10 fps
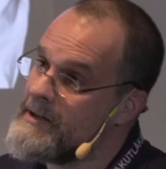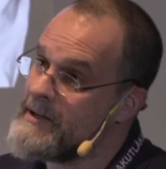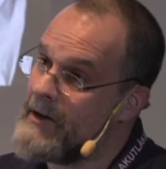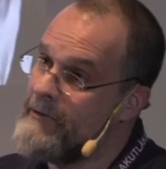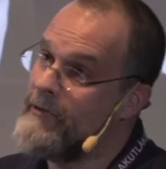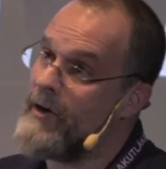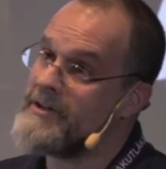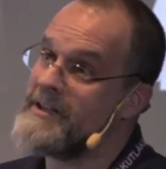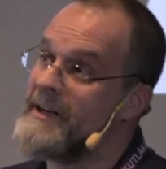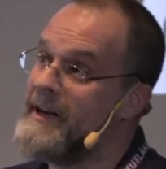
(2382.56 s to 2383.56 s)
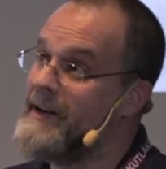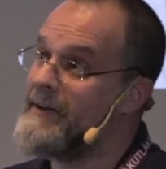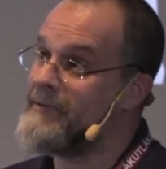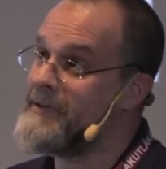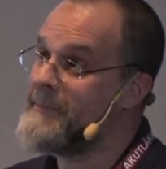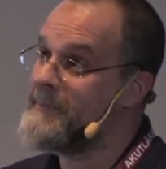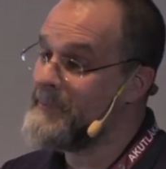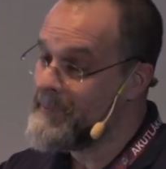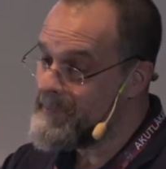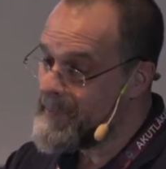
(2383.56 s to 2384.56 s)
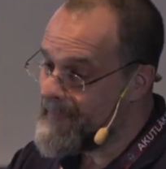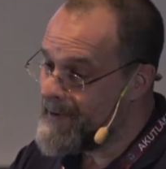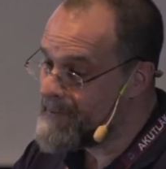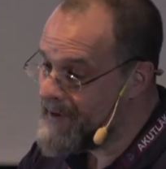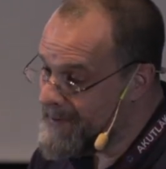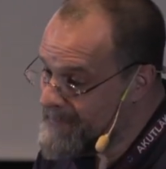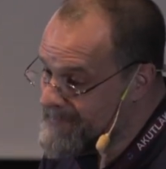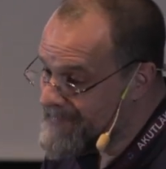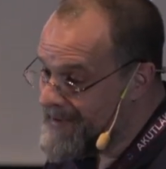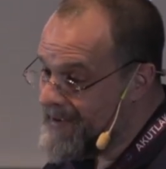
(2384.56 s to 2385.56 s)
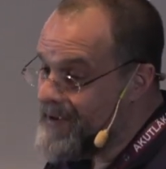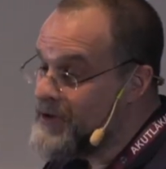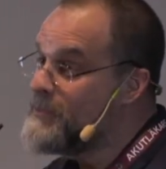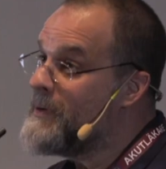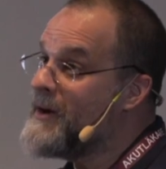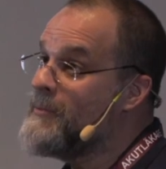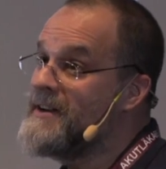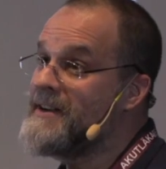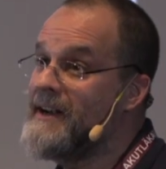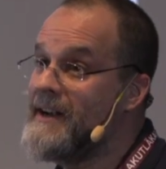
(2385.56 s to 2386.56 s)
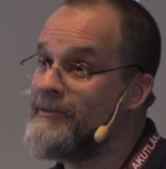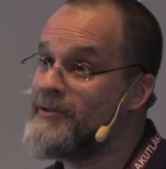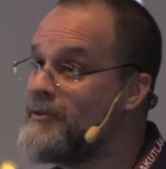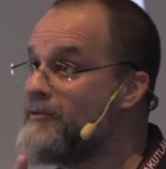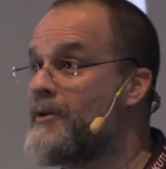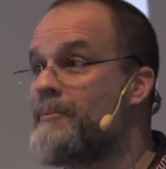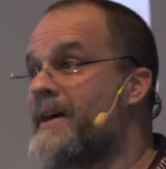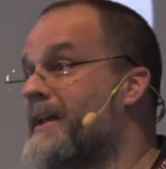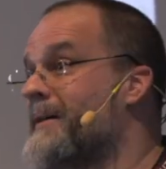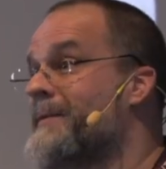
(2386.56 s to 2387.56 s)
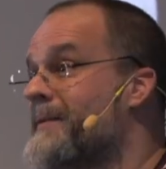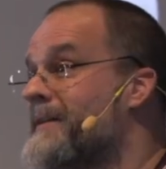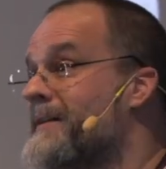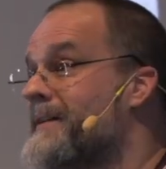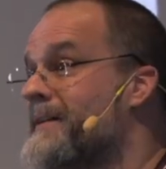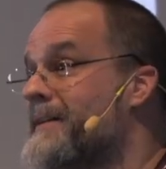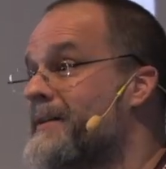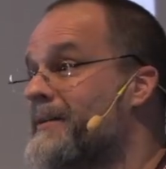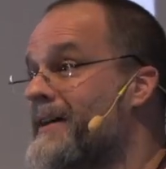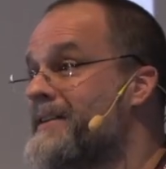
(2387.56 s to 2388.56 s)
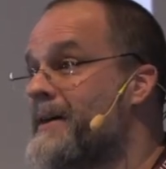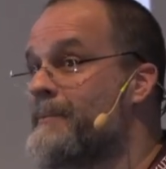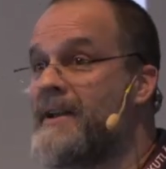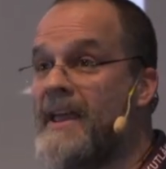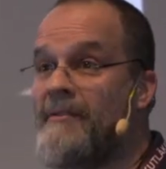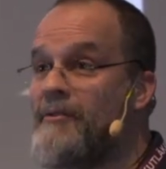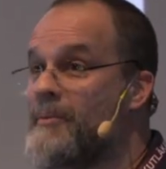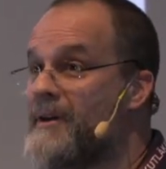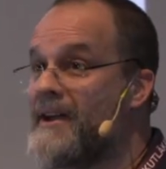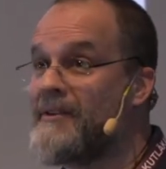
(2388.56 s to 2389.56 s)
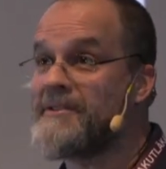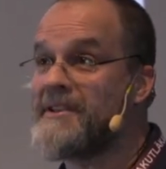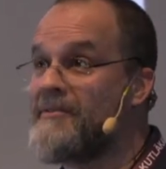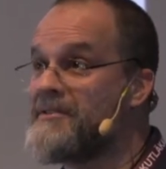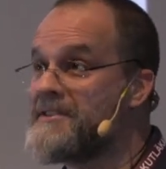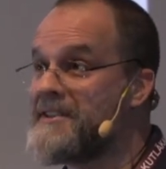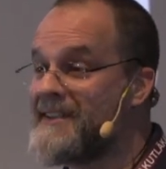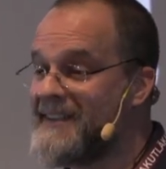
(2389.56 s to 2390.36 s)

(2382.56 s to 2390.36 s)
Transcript: is like farting in a lift, okay? You break wind in a lift, you feel better, all right? But everybody else suffers.